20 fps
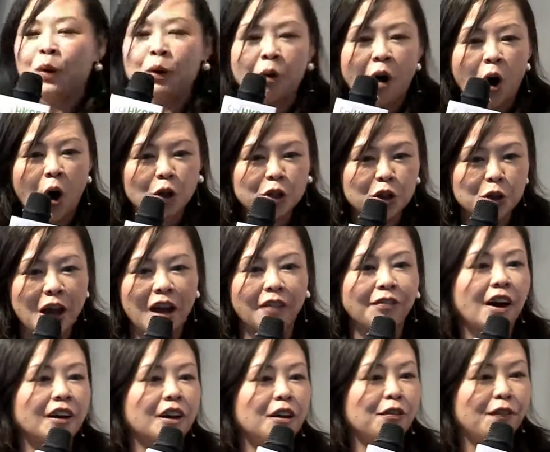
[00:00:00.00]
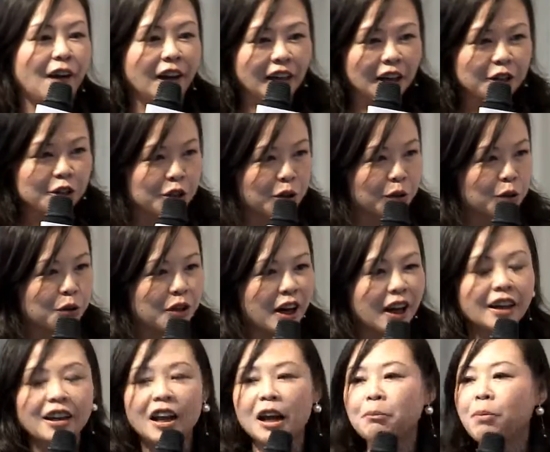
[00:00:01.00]
we will also have other financial
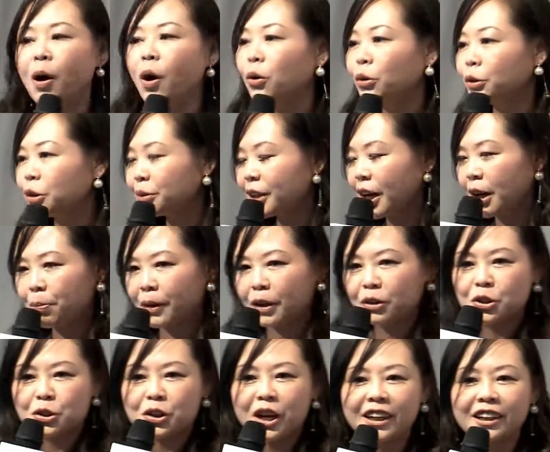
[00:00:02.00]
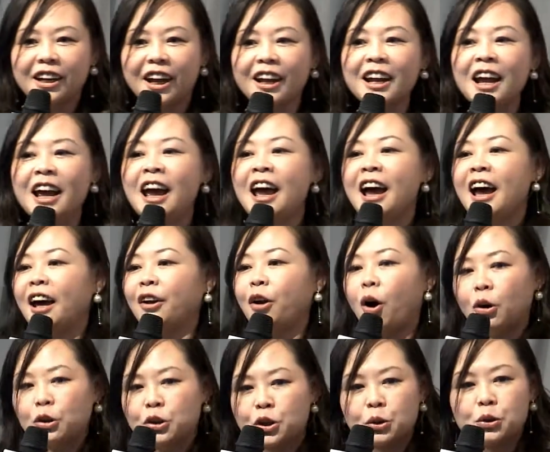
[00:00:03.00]
training, prototyping training, and
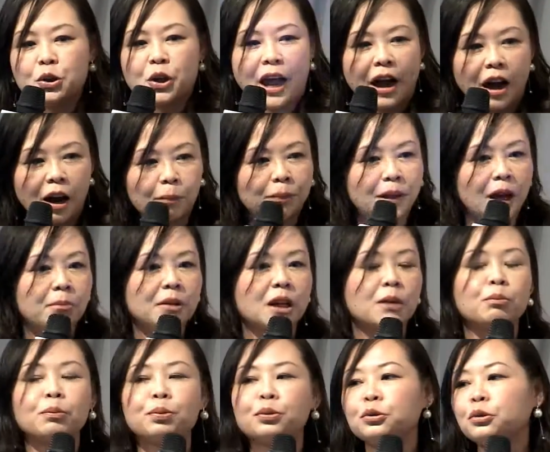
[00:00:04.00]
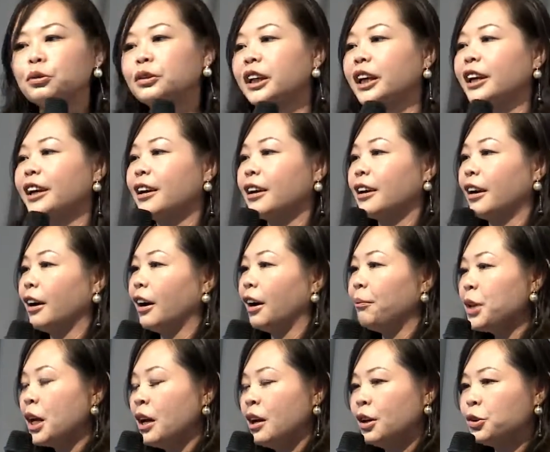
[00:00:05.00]
also to help them improve the
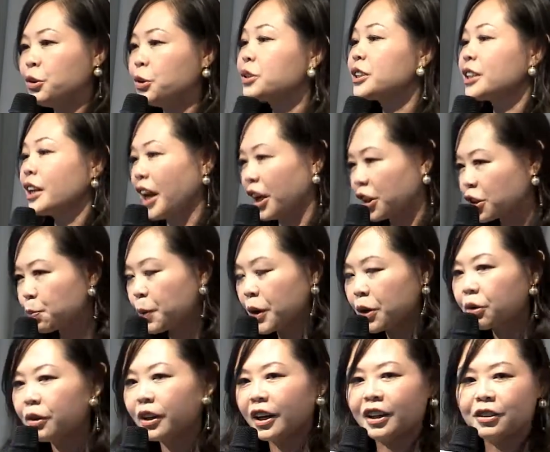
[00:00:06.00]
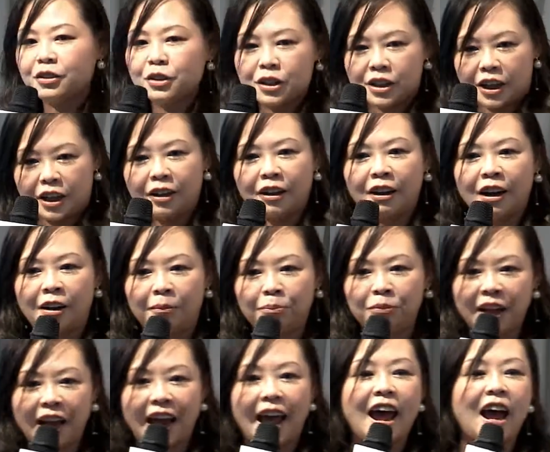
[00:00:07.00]
user experience in
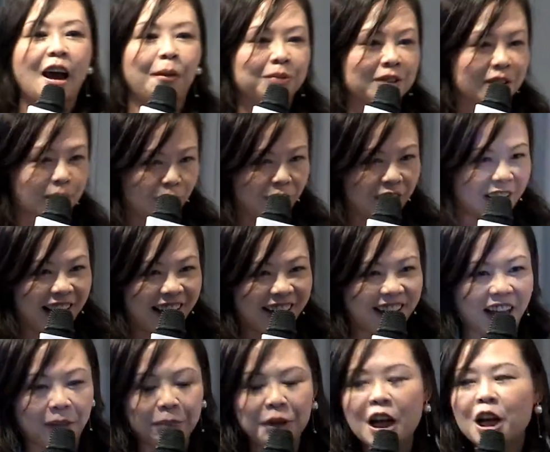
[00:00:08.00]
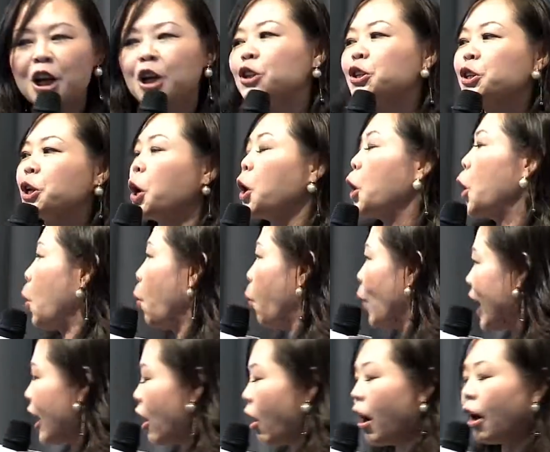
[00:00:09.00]
their app, something like that. So
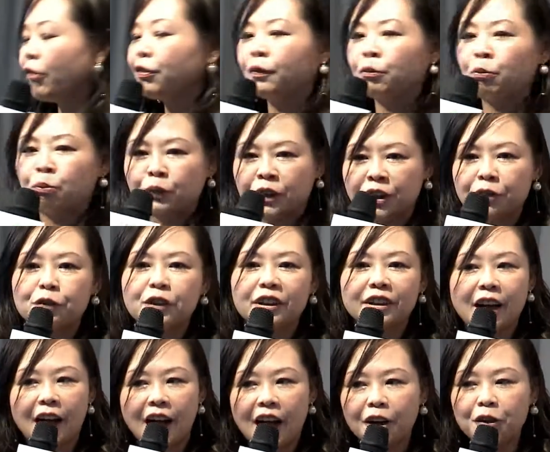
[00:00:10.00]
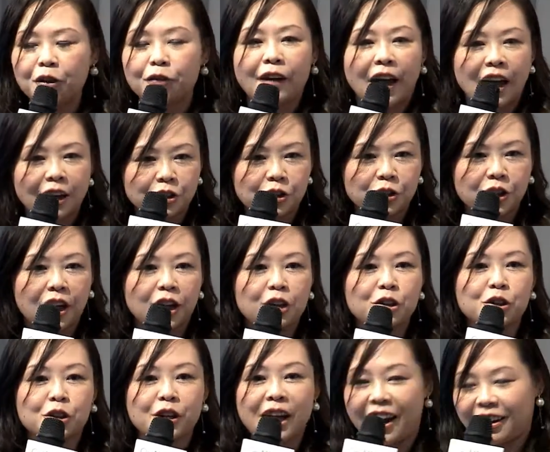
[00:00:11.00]
we have different kind of
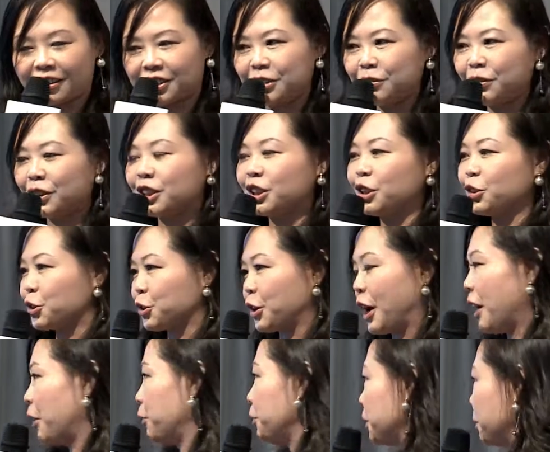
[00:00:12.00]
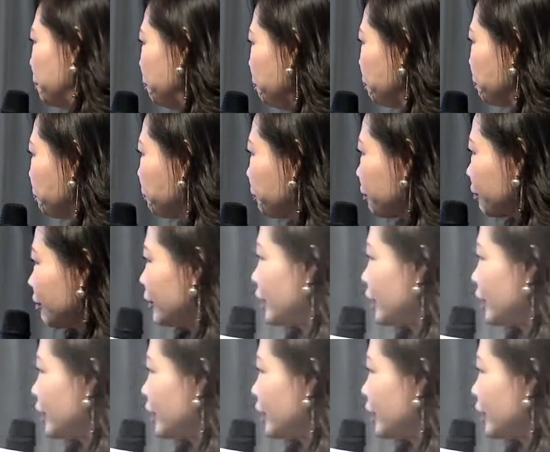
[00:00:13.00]
education activities to help them.